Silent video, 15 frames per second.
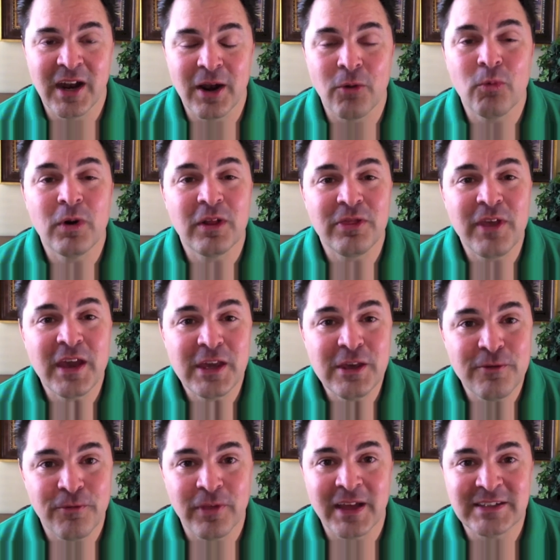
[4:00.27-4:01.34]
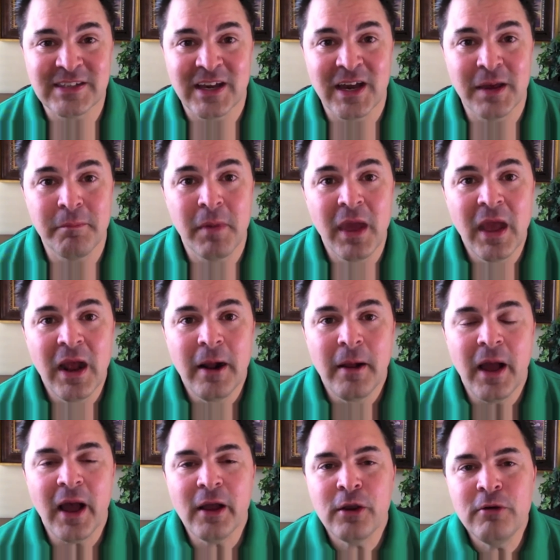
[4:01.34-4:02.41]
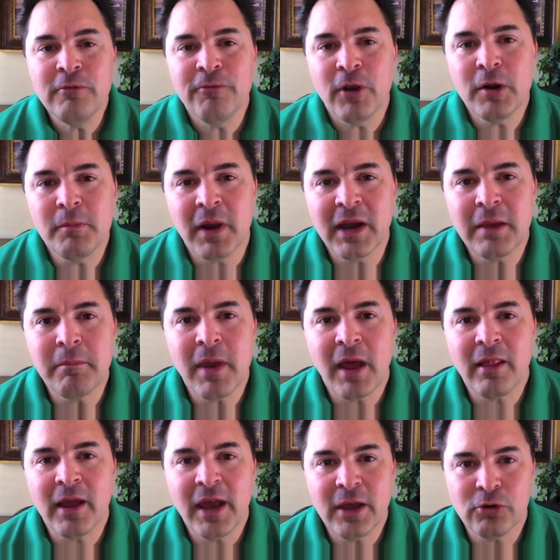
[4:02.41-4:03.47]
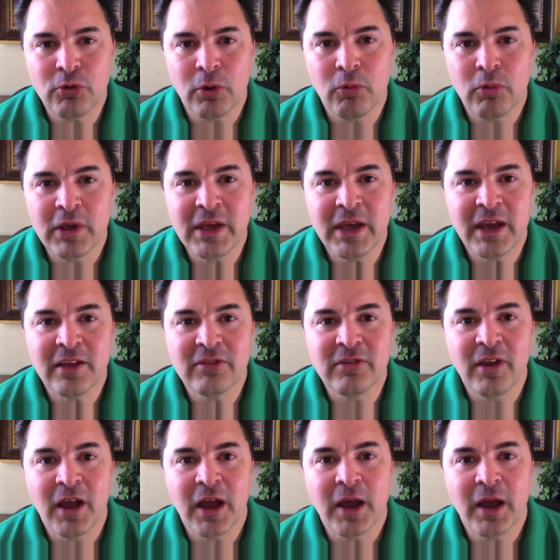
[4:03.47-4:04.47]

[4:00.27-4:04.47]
and I want to thank you for that time. A good friend of mine named Alejandro Reyes